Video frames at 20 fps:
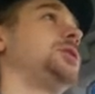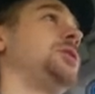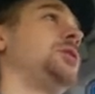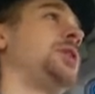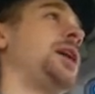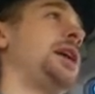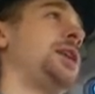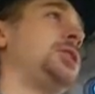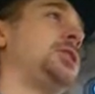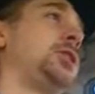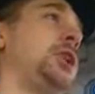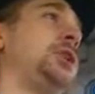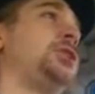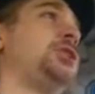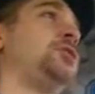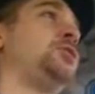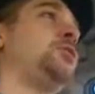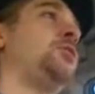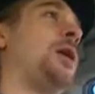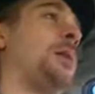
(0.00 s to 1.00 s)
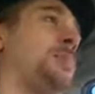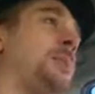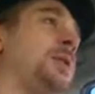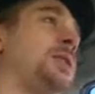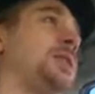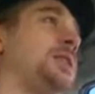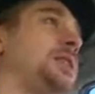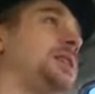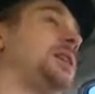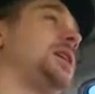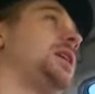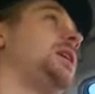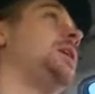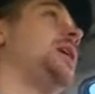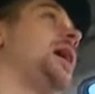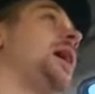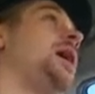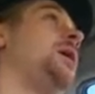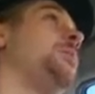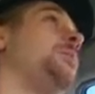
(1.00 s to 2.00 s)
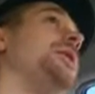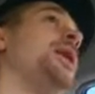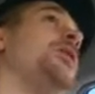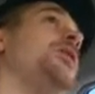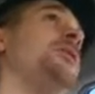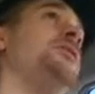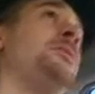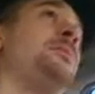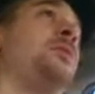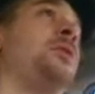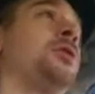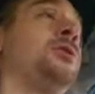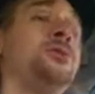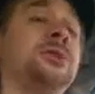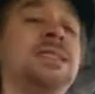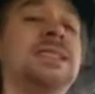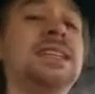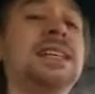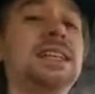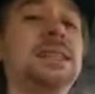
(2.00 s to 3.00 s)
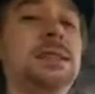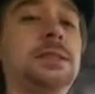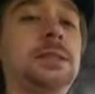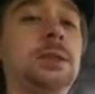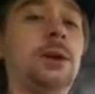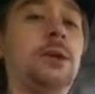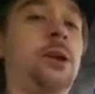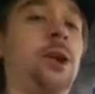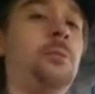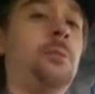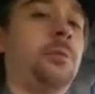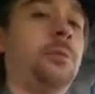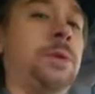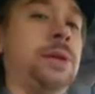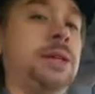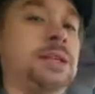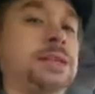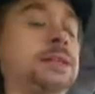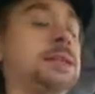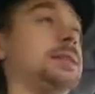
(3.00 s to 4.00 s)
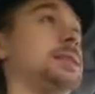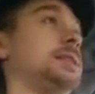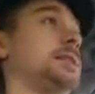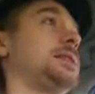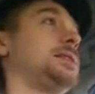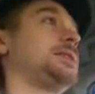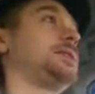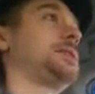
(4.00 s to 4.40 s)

so that changes weapons. Now you have the burn resists on armor pieces.